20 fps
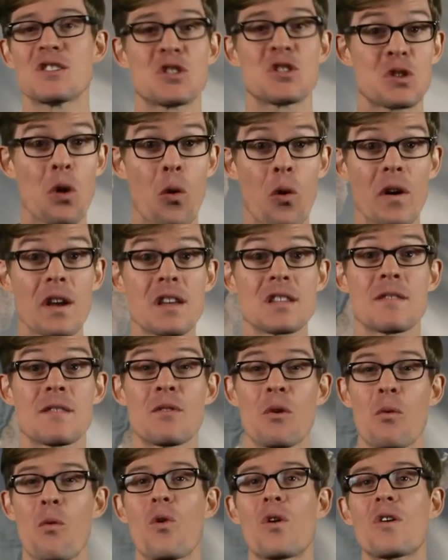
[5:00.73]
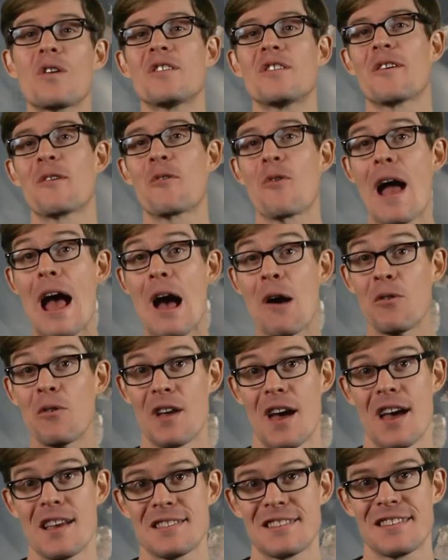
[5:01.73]
and stories of the world
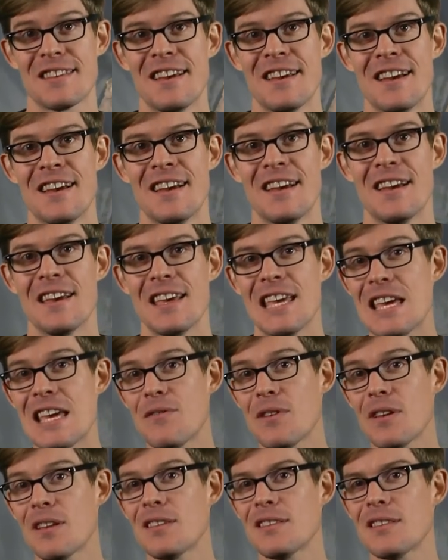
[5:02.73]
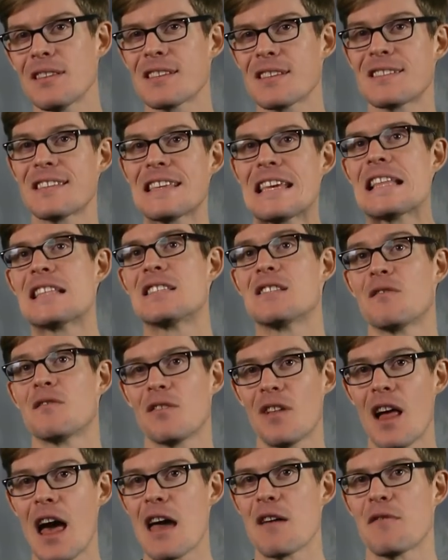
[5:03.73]
around us, even the seeds
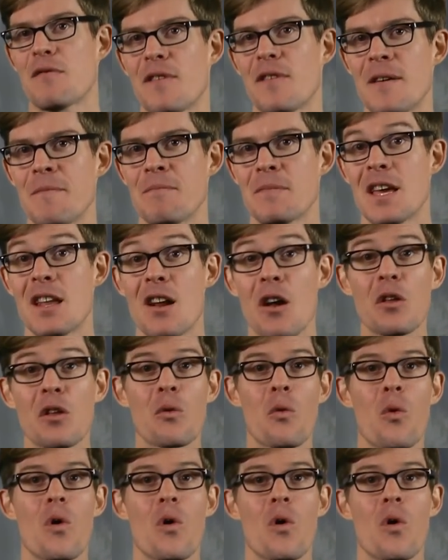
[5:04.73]
of life. In other